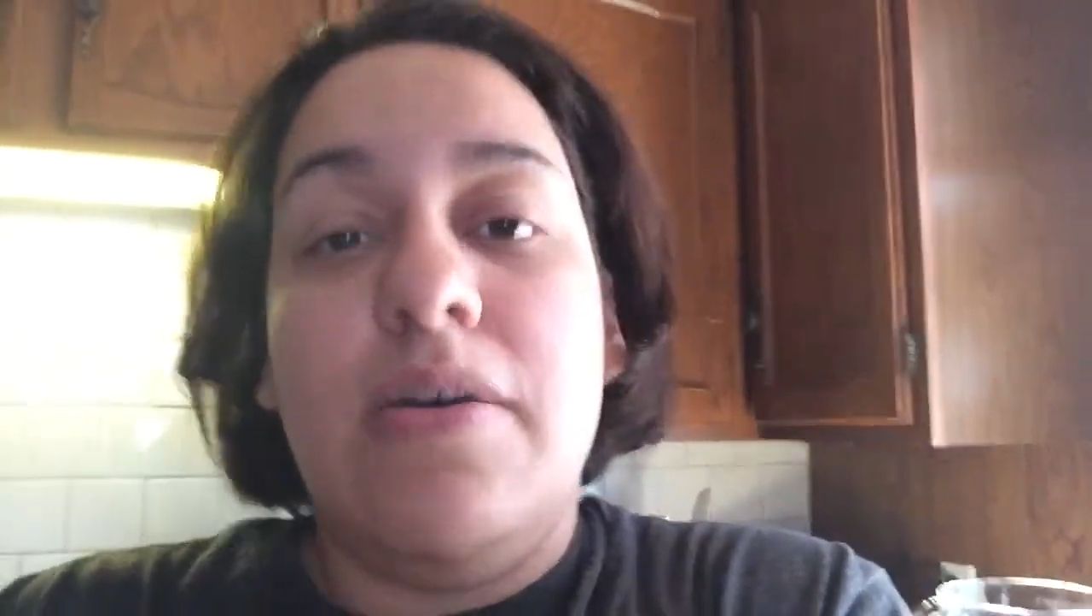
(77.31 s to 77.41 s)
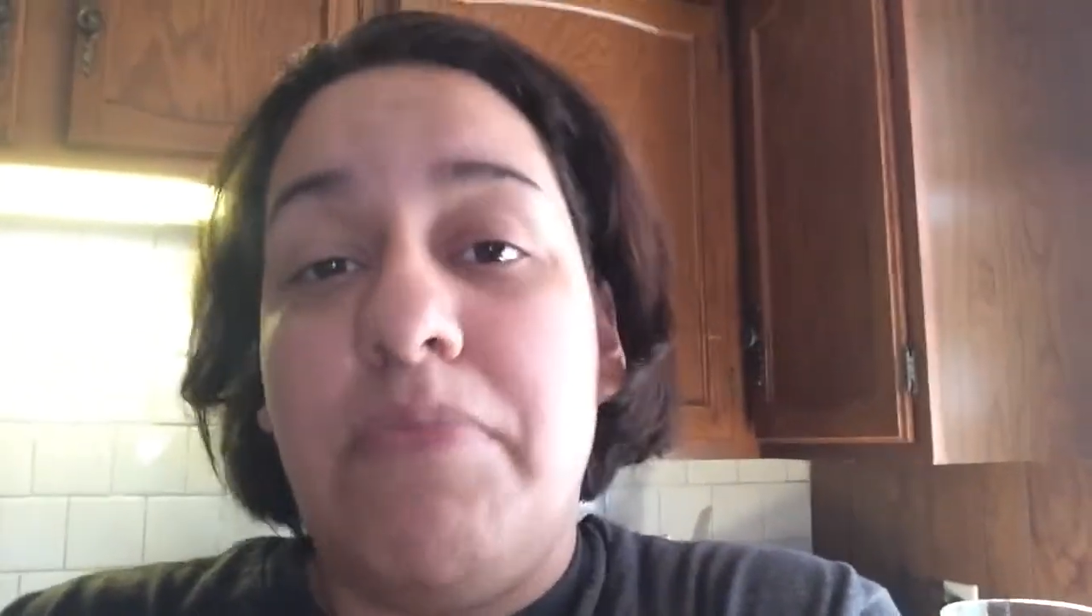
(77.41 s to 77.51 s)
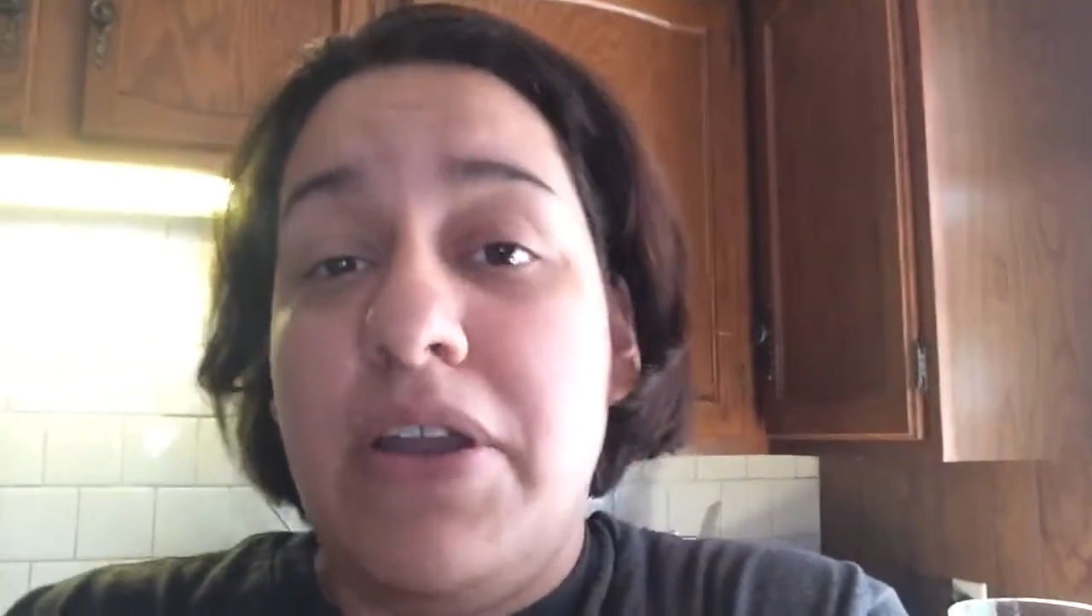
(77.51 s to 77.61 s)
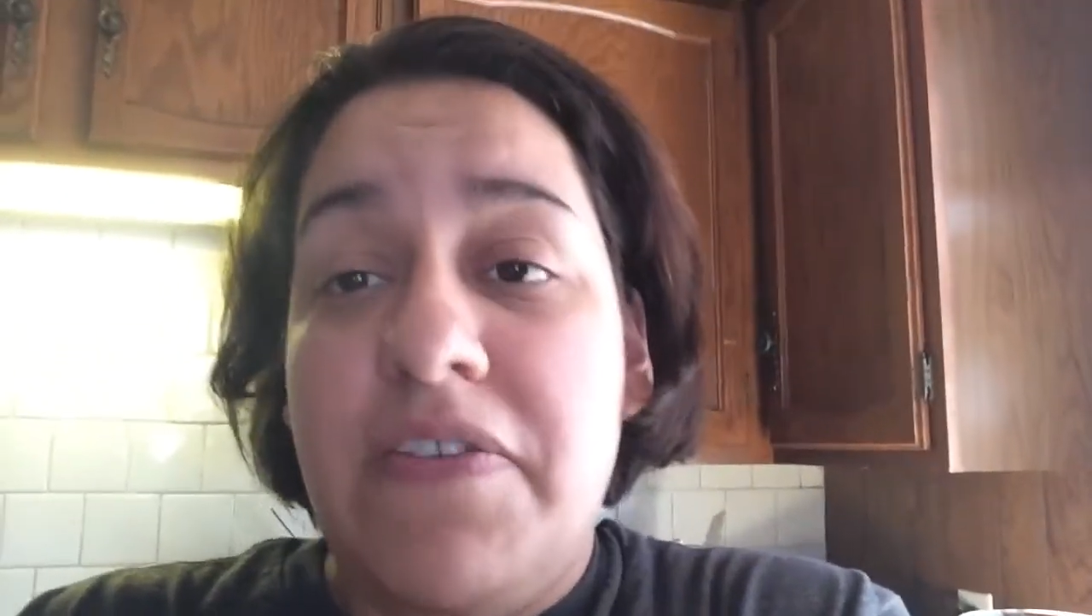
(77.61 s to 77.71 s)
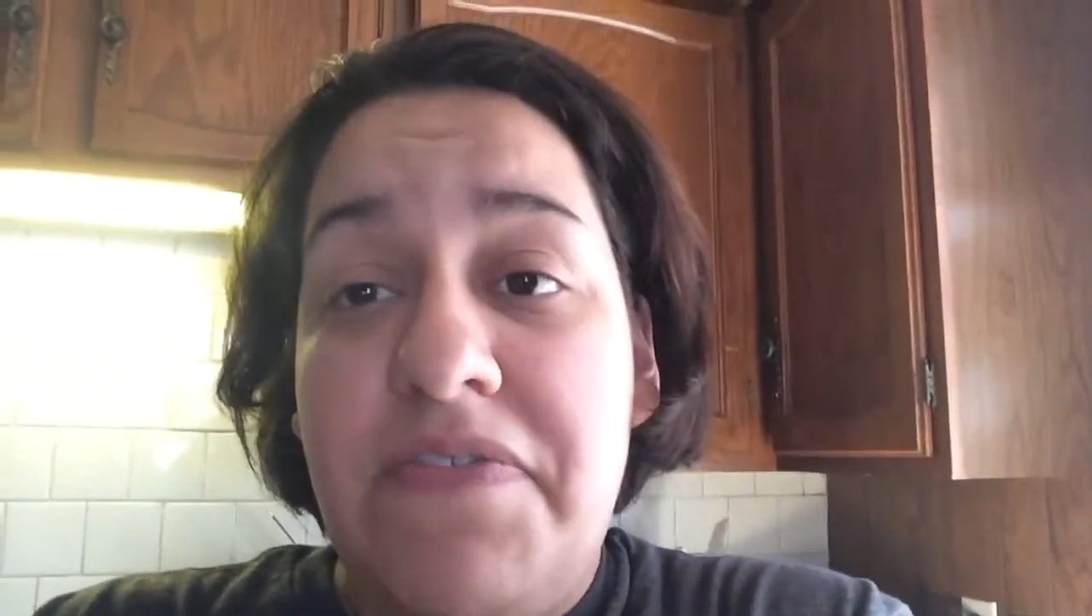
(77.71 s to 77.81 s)

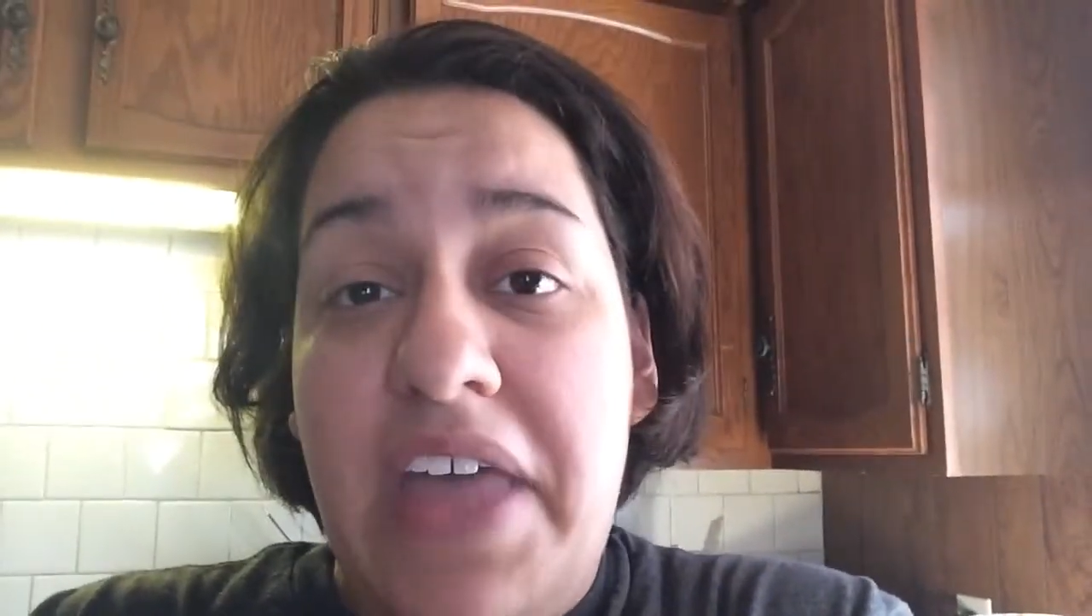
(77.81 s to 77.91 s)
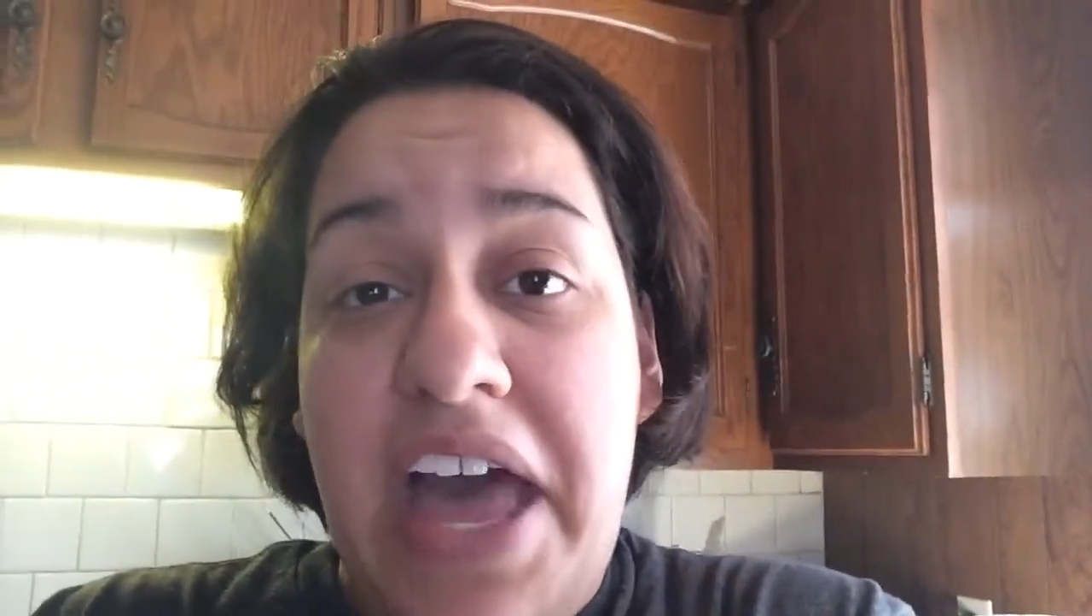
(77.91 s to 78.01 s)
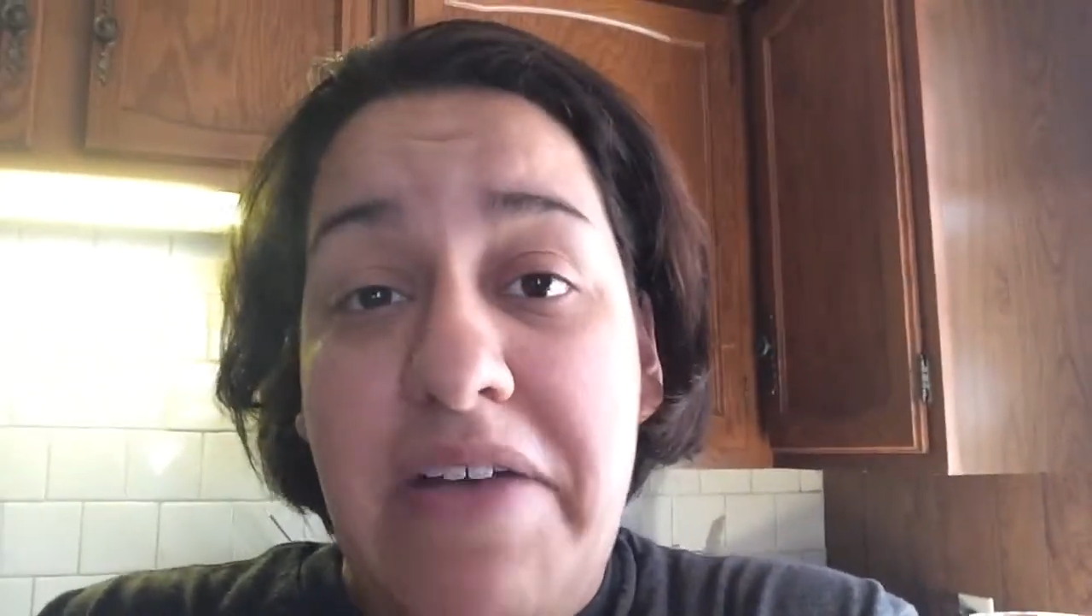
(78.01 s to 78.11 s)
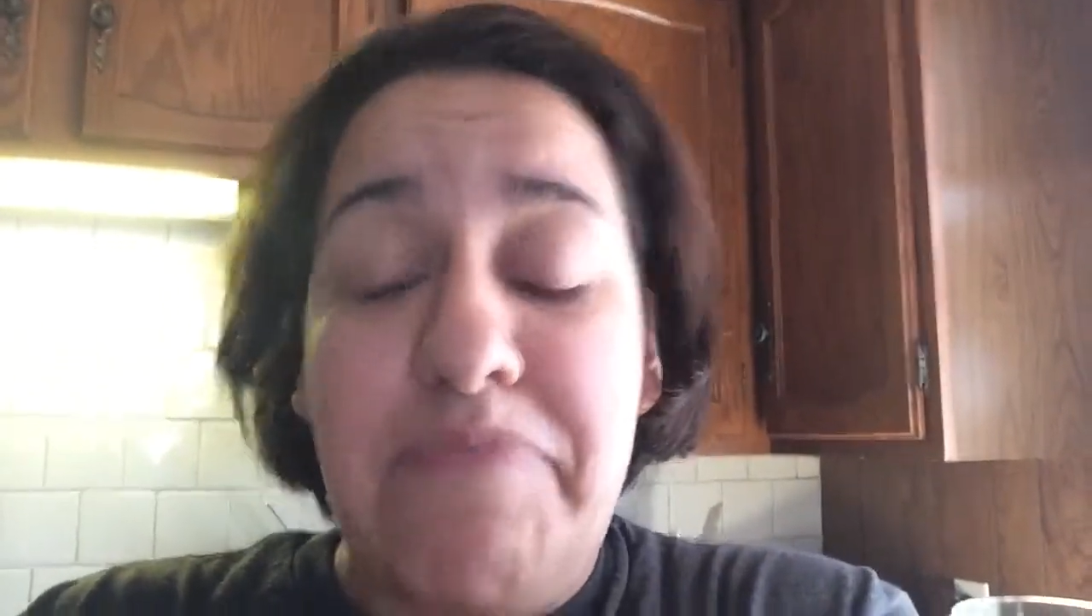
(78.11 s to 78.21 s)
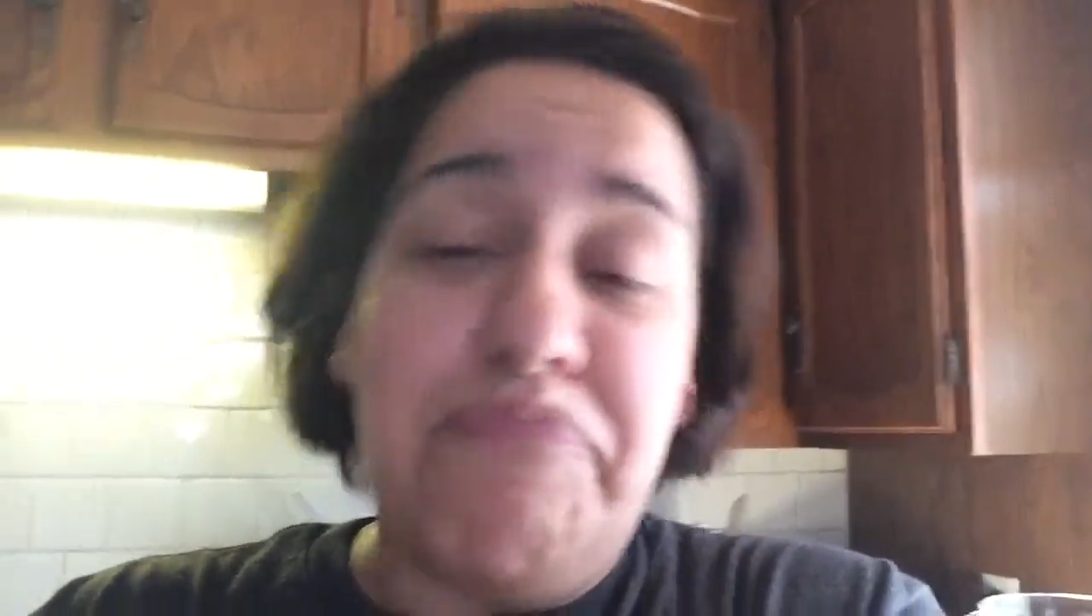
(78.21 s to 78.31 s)
But if not,